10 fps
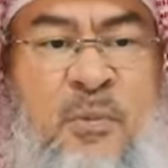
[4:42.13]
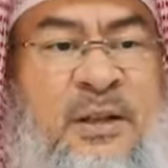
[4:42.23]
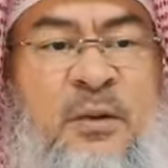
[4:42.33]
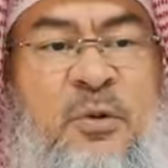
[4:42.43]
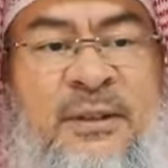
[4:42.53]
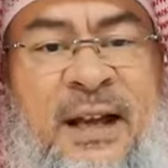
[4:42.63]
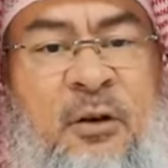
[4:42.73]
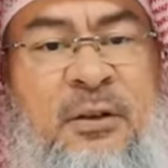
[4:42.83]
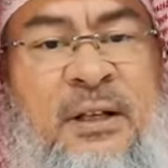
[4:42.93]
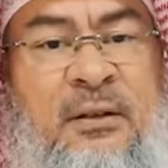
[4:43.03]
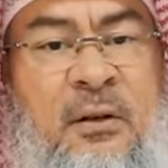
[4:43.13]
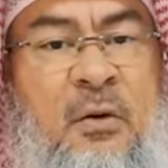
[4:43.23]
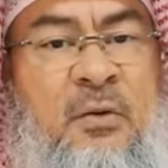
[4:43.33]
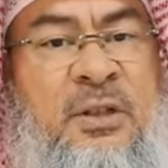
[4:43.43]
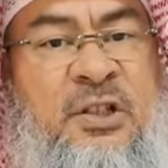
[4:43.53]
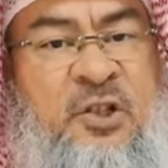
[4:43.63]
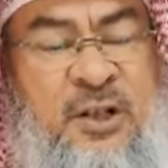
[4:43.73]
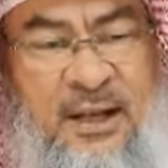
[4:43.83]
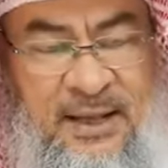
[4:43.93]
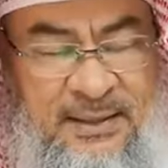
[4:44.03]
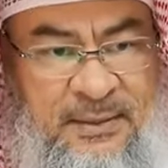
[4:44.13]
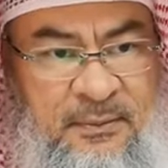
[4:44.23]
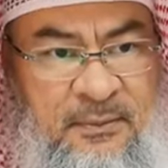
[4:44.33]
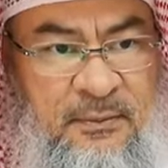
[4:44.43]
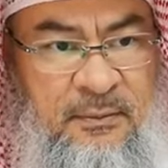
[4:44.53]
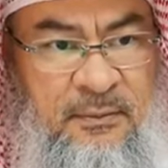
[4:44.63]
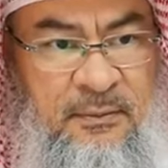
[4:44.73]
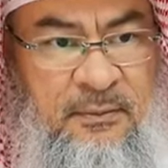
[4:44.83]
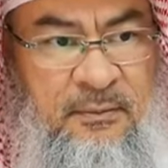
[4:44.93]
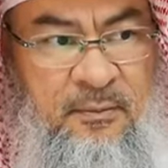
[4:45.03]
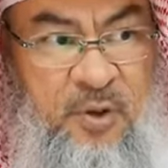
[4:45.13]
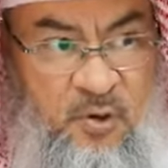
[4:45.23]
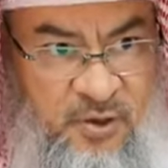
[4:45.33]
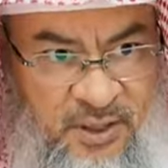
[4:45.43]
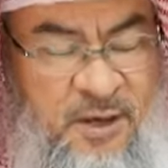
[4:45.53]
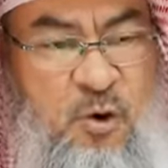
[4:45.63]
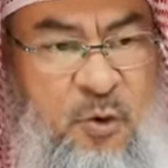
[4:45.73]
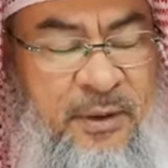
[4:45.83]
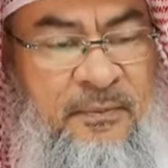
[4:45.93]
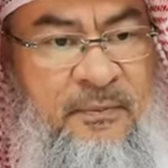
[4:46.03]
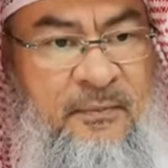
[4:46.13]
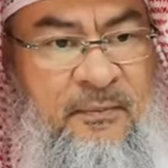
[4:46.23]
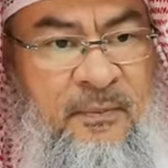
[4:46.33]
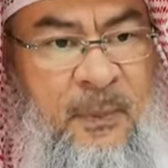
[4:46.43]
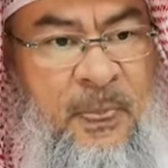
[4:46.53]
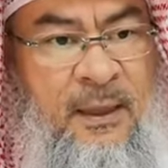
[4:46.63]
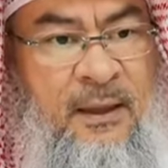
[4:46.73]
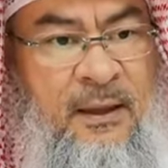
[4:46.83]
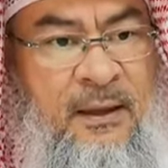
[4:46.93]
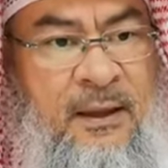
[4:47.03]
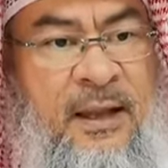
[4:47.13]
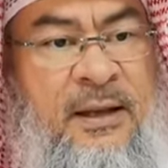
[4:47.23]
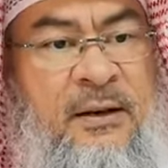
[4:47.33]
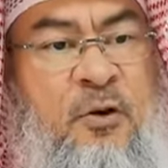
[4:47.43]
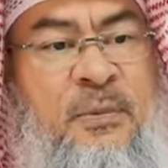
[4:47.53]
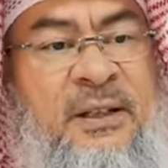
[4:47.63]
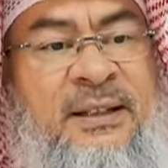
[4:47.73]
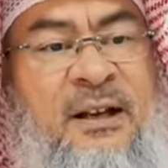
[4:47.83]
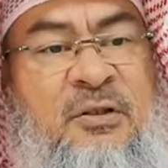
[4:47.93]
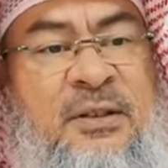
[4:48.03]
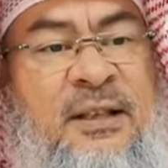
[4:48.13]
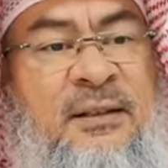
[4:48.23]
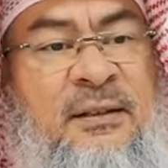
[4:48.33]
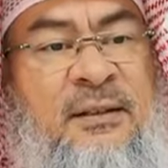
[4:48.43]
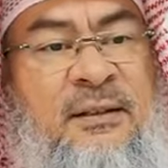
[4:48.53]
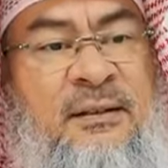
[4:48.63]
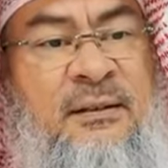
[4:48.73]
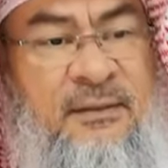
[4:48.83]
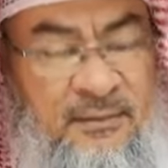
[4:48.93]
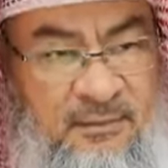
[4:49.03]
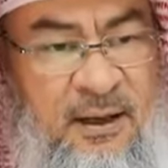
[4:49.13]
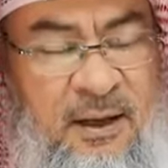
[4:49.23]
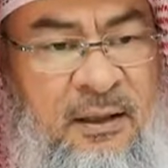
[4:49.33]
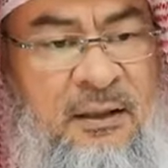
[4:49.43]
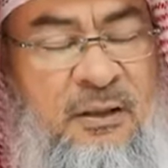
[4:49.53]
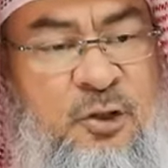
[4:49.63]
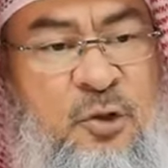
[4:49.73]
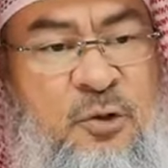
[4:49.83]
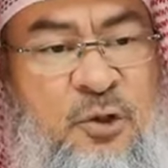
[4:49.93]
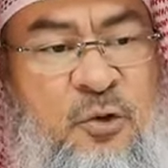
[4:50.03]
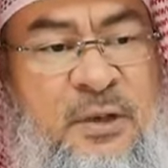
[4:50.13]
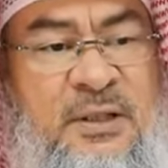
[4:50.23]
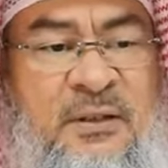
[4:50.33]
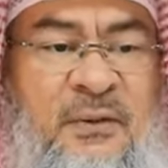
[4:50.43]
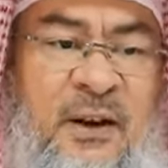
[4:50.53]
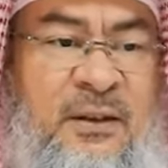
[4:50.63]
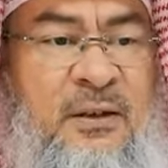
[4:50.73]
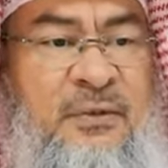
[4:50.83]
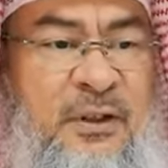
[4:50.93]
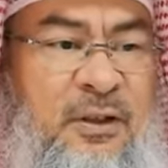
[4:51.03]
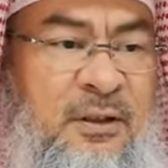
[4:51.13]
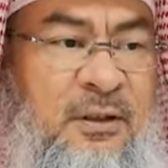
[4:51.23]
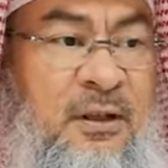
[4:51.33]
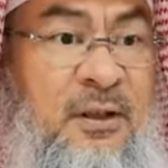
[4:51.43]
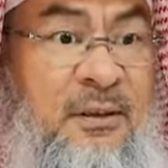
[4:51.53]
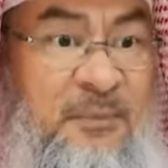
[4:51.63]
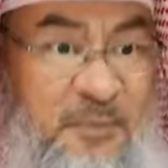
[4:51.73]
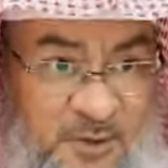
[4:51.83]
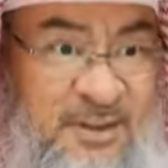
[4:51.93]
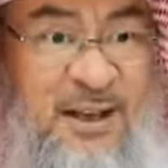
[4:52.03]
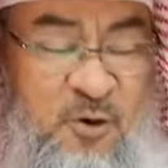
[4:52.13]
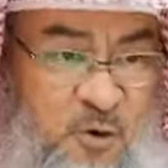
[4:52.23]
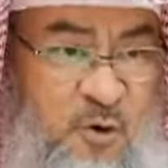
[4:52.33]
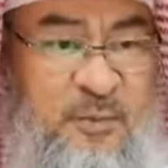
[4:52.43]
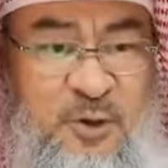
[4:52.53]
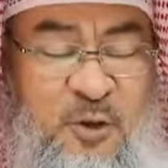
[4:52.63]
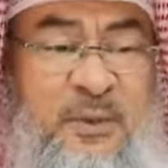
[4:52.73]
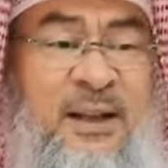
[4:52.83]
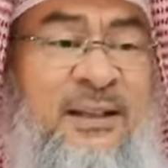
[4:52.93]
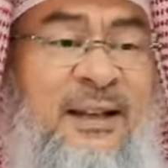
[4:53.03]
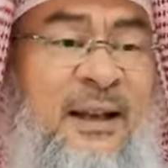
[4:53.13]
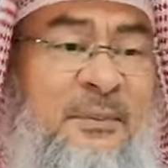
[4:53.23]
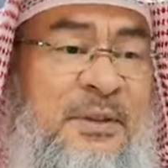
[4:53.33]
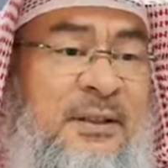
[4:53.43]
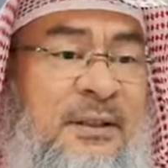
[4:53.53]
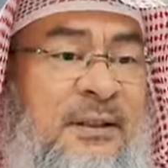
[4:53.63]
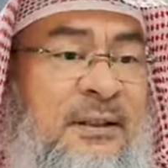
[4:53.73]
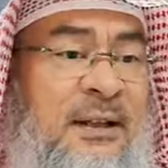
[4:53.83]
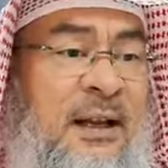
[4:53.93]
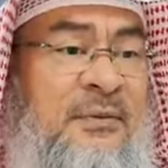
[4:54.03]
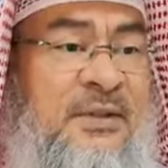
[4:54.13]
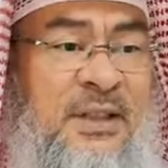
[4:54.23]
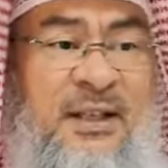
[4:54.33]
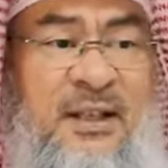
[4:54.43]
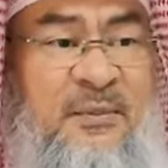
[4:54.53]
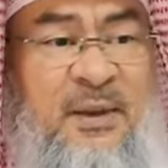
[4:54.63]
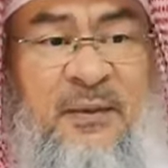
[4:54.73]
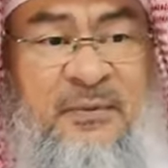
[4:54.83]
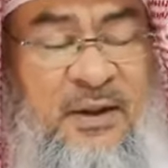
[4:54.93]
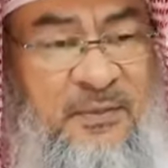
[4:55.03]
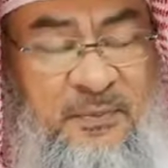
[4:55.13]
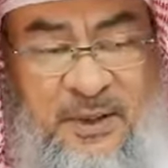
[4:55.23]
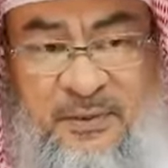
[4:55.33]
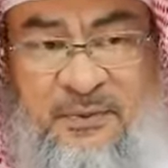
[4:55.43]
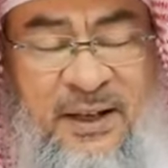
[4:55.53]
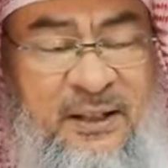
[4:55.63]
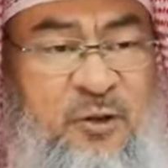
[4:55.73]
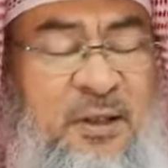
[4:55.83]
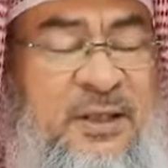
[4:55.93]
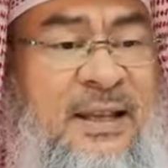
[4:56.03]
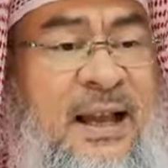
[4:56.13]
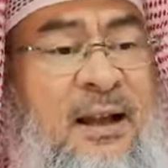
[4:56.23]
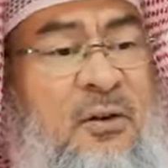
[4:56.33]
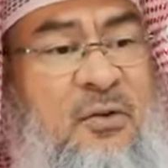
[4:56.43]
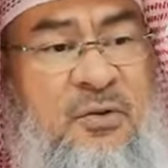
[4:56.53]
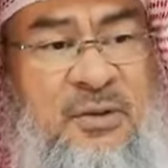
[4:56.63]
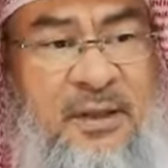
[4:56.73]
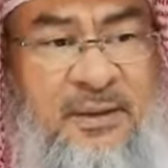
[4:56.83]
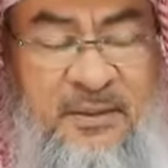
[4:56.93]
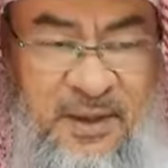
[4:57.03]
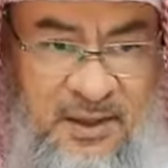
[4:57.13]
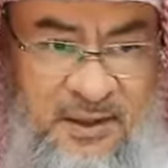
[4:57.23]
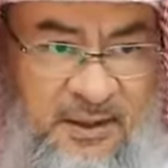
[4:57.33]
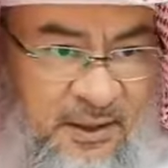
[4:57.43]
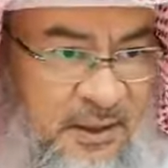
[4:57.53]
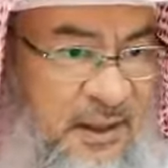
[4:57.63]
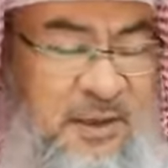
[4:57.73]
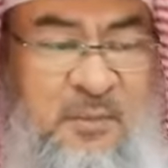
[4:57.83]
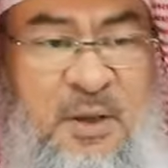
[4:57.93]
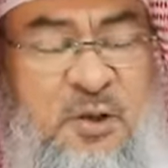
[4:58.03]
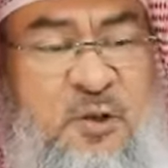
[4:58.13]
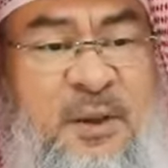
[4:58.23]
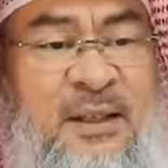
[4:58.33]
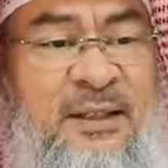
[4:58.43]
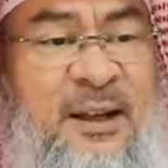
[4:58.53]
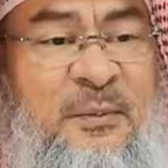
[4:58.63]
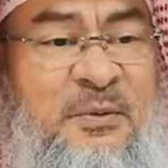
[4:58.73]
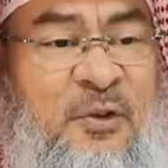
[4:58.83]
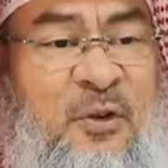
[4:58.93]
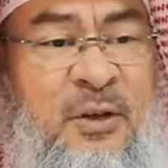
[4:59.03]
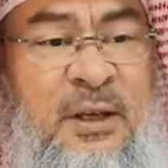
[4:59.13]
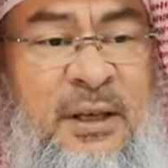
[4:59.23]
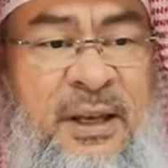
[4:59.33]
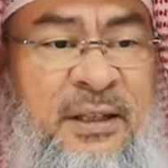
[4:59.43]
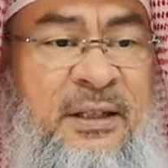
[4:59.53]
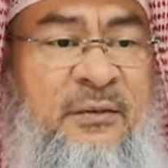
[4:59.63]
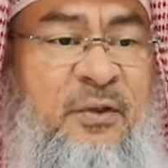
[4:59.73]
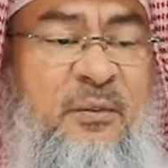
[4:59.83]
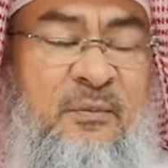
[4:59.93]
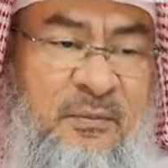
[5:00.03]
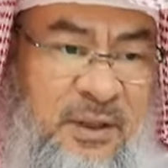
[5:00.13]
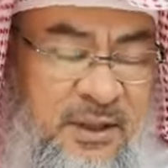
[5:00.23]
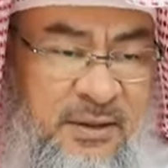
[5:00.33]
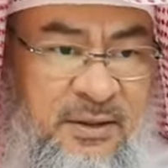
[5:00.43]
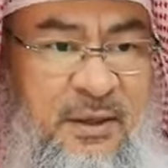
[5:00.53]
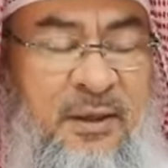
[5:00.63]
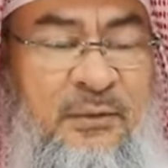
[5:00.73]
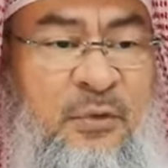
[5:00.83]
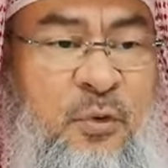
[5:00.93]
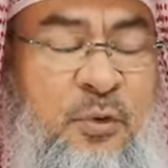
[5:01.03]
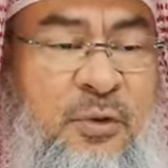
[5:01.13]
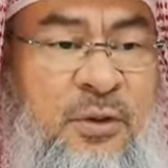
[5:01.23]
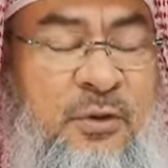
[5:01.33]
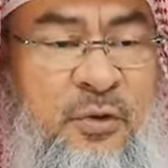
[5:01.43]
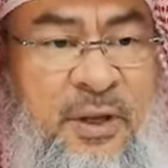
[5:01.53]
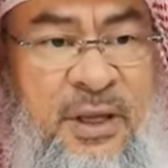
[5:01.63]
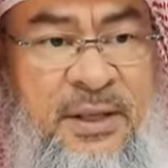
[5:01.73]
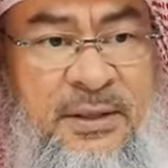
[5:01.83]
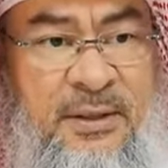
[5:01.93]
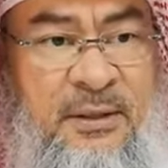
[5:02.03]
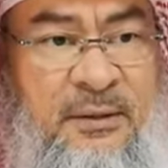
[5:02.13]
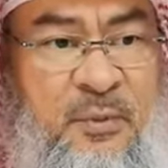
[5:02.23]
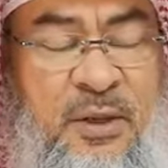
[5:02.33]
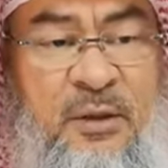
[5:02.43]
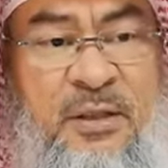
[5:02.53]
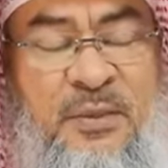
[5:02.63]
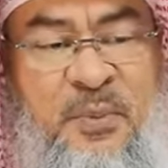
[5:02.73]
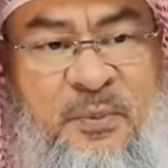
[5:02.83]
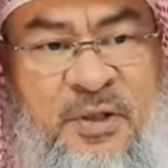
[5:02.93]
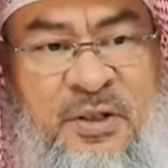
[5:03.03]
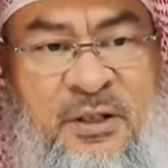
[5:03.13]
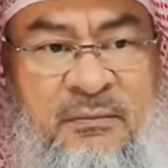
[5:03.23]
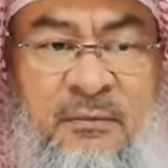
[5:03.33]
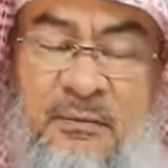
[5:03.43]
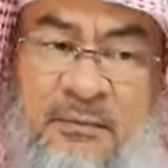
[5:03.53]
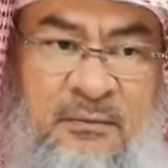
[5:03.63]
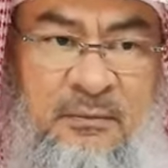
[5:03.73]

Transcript: Nobody would doubt that, oh, this is Sheikh Assim, because they know him. And nobody doubts that Uncle so-and-so is the father of the girl, because I know him so many times. I've seen him, I've been invited to his house, he hit me so many times for eating from his fruit trees without his permission.